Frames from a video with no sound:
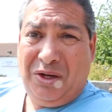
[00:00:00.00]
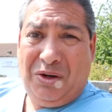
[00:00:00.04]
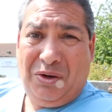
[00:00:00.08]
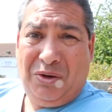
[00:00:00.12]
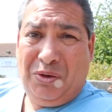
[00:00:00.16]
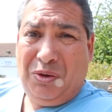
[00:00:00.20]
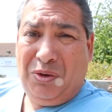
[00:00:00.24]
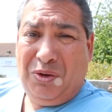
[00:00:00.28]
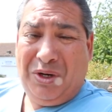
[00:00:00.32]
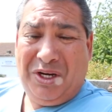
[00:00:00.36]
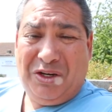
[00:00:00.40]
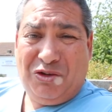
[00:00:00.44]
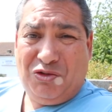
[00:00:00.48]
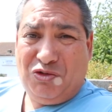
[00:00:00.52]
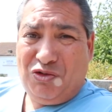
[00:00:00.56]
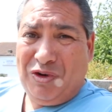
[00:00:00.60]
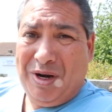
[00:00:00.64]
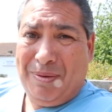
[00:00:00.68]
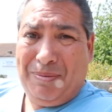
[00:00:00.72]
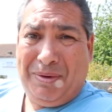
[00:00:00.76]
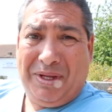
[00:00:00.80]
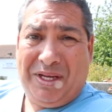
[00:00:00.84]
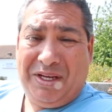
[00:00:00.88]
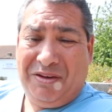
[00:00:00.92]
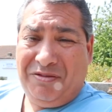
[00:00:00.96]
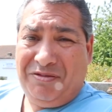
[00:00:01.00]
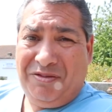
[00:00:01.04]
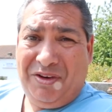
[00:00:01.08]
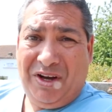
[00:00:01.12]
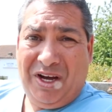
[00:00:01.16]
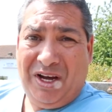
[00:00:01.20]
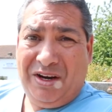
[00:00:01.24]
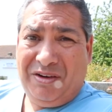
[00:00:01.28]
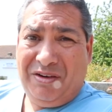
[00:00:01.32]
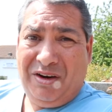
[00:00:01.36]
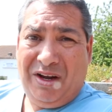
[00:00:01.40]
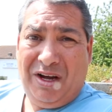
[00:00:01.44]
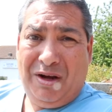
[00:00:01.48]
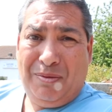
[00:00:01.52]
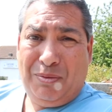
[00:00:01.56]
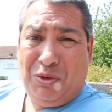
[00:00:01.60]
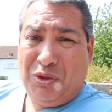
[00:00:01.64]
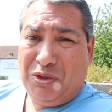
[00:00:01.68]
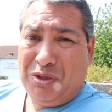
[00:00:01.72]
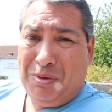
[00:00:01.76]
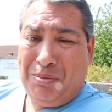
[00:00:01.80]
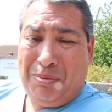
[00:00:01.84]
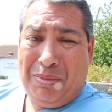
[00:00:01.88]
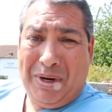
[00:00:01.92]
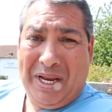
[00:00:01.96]
or a replica firearm
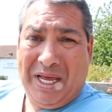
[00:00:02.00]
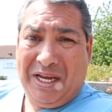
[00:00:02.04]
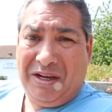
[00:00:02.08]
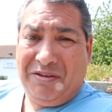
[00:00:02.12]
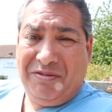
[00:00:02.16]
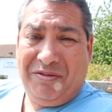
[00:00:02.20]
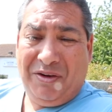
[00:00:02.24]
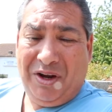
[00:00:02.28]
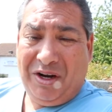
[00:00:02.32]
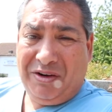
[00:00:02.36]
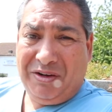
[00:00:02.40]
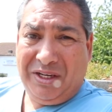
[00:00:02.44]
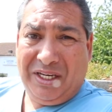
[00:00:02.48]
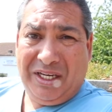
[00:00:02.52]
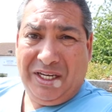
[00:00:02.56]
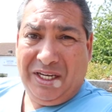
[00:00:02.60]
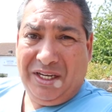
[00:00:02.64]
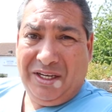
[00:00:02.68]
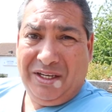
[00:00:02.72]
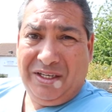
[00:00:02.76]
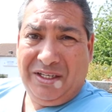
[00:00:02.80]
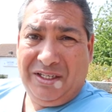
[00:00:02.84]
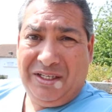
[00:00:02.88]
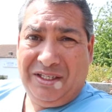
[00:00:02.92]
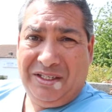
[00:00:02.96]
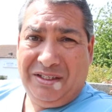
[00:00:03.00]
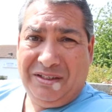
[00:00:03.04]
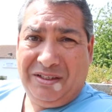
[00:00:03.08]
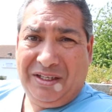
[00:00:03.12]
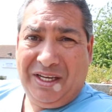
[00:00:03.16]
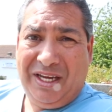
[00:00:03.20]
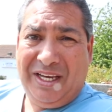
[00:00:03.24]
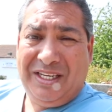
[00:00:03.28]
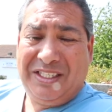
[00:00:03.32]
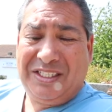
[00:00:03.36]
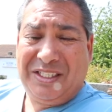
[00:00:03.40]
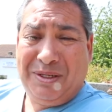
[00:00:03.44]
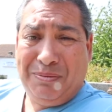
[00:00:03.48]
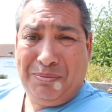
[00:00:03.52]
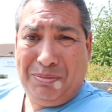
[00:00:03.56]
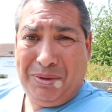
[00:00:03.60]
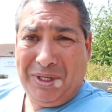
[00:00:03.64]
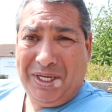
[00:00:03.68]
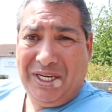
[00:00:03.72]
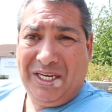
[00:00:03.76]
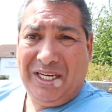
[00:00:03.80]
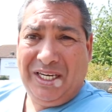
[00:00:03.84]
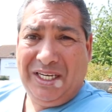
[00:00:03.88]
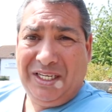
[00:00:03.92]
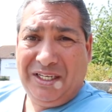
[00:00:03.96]
or a blank firing gun. Okay, it's
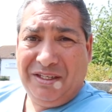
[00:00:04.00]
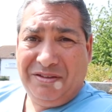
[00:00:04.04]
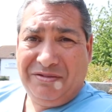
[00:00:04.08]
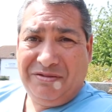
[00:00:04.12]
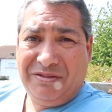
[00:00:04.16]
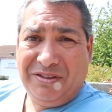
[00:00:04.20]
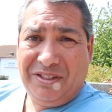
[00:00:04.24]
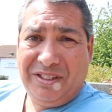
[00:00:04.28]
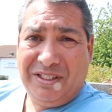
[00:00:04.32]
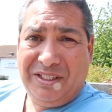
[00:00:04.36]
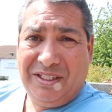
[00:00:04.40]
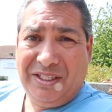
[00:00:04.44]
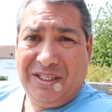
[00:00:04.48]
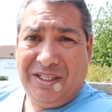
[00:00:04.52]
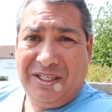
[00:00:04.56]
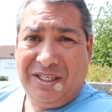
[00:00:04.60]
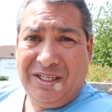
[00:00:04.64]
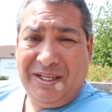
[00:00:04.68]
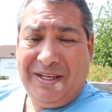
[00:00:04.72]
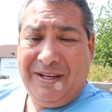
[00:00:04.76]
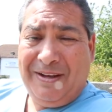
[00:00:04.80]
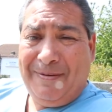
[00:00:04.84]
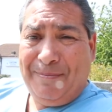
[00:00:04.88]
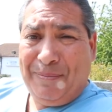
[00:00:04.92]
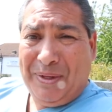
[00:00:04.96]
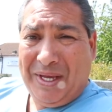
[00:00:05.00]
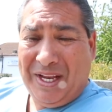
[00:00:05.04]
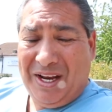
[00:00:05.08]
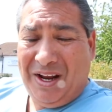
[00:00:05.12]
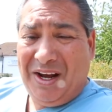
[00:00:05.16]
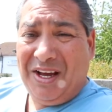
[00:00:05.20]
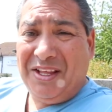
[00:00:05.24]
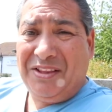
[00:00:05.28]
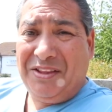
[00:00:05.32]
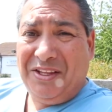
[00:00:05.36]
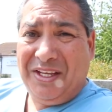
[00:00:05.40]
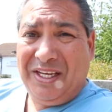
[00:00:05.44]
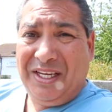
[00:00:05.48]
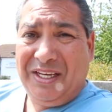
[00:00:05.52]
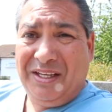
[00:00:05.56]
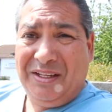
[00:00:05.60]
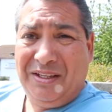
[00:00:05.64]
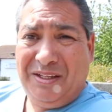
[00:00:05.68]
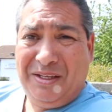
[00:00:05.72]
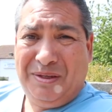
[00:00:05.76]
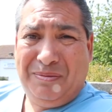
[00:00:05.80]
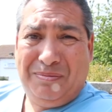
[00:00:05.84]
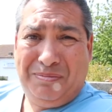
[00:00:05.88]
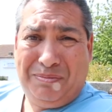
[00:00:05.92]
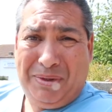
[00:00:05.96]
completely different. And I think
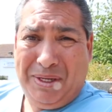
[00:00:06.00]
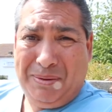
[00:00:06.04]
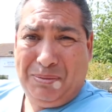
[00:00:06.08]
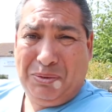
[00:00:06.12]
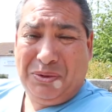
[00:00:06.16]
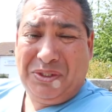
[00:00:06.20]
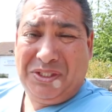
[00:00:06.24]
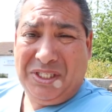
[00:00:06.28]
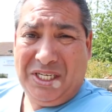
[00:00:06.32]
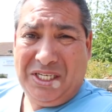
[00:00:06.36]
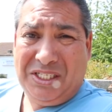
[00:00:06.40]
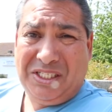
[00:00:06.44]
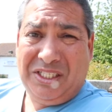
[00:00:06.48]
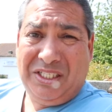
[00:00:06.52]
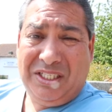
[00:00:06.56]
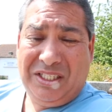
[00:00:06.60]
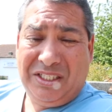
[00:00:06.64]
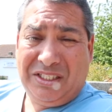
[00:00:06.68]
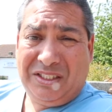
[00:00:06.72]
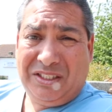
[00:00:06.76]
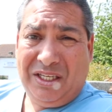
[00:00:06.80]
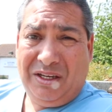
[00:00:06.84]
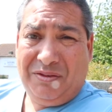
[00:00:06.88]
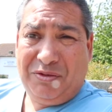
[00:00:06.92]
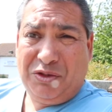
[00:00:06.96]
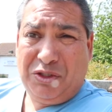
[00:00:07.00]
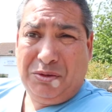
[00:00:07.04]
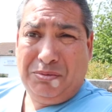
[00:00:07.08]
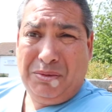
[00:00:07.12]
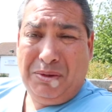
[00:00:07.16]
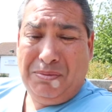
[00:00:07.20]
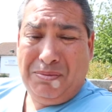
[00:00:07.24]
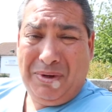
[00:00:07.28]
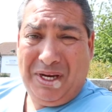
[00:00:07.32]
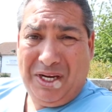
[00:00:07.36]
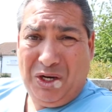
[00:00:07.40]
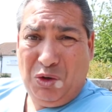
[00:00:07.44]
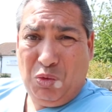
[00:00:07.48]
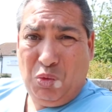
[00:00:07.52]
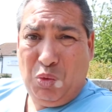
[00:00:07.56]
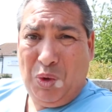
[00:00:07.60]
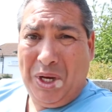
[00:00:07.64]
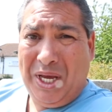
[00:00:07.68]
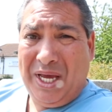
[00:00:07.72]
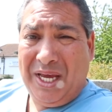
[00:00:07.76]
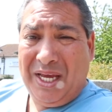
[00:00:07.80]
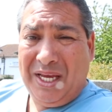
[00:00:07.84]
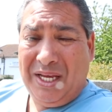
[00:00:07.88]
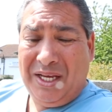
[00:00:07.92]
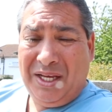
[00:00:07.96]
that people teaching this stuff should be made
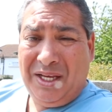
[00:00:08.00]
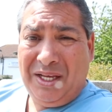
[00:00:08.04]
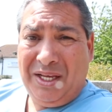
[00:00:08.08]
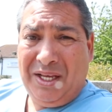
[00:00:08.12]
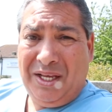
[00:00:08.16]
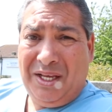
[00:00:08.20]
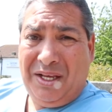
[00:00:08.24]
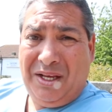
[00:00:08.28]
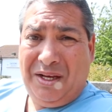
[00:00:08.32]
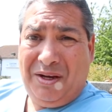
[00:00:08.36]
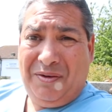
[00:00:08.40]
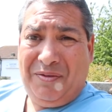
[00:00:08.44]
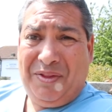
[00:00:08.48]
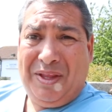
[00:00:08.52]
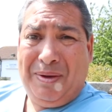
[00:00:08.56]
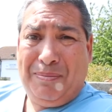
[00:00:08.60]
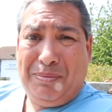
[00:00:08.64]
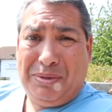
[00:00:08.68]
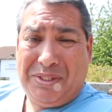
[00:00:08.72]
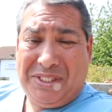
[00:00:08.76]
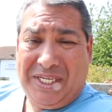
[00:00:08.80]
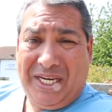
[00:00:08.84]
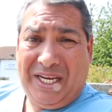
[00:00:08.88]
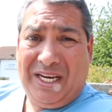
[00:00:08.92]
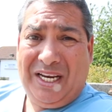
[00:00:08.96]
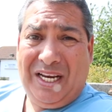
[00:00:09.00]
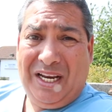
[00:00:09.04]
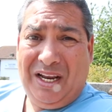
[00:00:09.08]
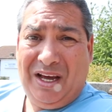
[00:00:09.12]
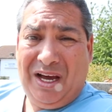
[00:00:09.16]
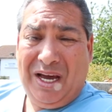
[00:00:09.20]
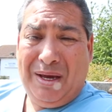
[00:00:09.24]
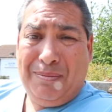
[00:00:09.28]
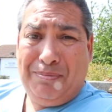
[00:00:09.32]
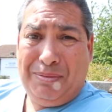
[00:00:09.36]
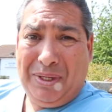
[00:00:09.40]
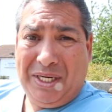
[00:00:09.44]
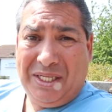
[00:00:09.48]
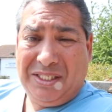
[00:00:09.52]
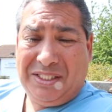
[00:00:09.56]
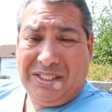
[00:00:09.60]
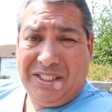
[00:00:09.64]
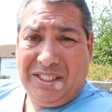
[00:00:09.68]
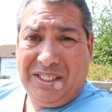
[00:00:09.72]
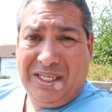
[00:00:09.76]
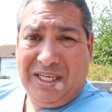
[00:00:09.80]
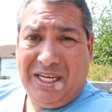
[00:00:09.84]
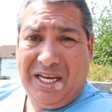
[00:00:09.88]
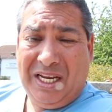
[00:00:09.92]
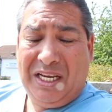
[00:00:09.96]
aware of their particular
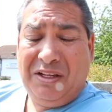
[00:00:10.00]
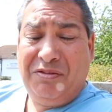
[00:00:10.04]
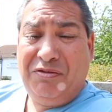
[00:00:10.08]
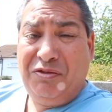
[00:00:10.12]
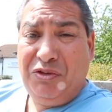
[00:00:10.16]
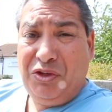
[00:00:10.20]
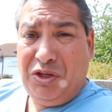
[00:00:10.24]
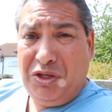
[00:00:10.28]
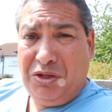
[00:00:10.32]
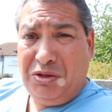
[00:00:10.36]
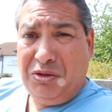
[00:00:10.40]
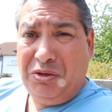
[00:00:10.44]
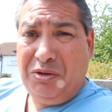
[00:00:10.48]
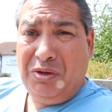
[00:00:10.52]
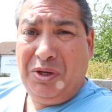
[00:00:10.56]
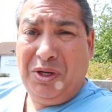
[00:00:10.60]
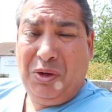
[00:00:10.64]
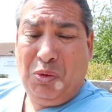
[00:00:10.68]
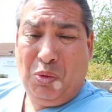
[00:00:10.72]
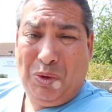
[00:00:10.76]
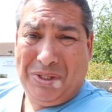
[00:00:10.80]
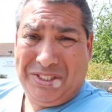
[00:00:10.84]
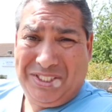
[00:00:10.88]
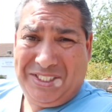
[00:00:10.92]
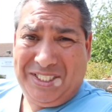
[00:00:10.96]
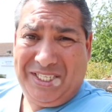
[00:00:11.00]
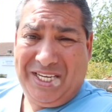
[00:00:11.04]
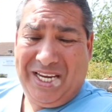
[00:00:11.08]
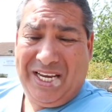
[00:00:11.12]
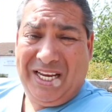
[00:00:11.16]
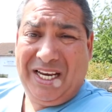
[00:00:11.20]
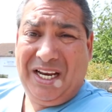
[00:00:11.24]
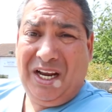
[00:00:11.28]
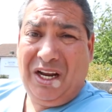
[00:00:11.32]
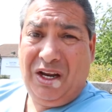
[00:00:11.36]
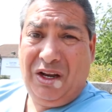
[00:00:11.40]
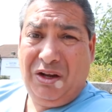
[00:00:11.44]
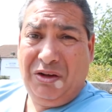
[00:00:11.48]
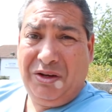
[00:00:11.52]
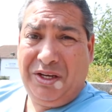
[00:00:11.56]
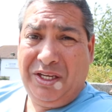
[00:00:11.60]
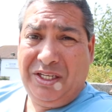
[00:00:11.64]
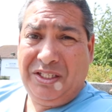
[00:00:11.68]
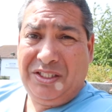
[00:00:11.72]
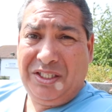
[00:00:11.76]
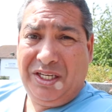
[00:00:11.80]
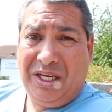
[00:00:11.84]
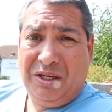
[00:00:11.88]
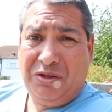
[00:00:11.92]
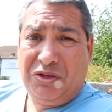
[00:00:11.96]
liability. And if you, once again, are
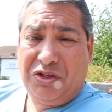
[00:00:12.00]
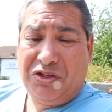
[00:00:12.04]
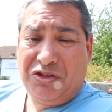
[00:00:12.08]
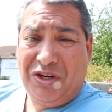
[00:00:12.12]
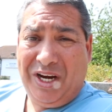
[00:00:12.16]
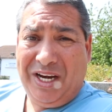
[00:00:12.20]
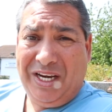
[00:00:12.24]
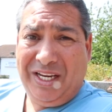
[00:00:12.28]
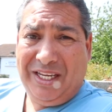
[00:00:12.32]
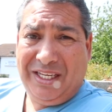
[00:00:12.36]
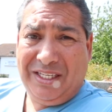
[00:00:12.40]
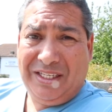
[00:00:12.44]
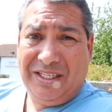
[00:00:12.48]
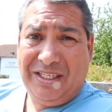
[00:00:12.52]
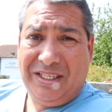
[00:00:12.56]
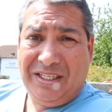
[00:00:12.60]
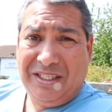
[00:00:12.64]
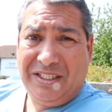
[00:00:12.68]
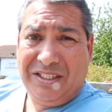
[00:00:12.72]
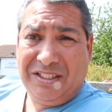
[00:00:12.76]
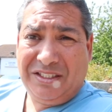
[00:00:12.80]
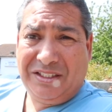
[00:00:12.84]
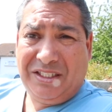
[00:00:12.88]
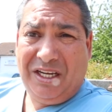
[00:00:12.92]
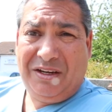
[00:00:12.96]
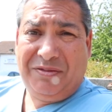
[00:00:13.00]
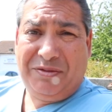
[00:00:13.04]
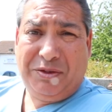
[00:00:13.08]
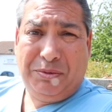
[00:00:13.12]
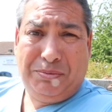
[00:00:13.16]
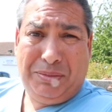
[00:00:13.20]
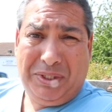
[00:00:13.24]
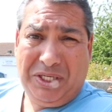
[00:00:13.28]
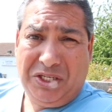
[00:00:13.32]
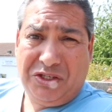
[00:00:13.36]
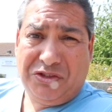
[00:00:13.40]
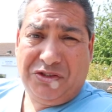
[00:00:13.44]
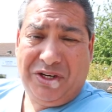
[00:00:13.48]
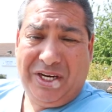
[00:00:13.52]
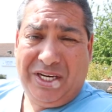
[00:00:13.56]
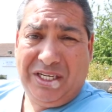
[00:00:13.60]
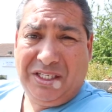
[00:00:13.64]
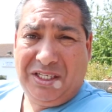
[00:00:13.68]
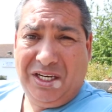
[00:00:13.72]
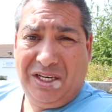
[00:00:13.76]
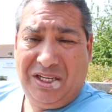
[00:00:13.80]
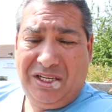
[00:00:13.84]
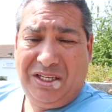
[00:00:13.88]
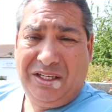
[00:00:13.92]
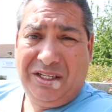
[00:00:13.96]
looking to go training in this stuff, to be trained
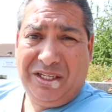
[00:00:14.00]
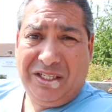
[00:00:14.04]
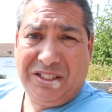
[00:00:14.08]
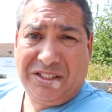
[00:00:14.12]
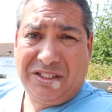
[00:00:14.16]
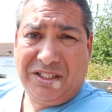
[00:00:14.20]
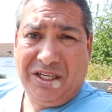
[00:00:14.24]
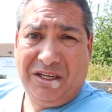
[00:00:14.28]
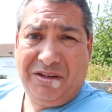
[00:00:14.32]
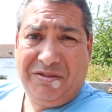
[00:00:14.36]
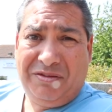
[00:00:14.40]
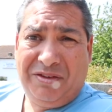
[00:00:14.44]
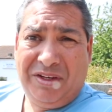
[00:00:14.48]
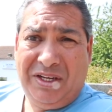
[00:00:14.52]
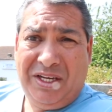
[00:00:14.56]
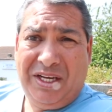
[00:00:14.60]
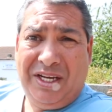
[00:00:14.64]
to learn this stuff,